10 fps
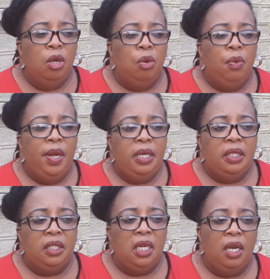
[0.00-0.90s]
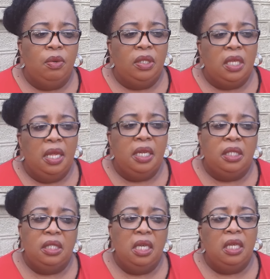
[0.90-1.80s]
when the child was getting
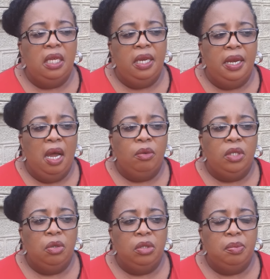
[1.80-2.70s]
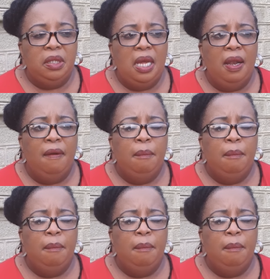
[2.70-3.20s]
sick in and out in hospital.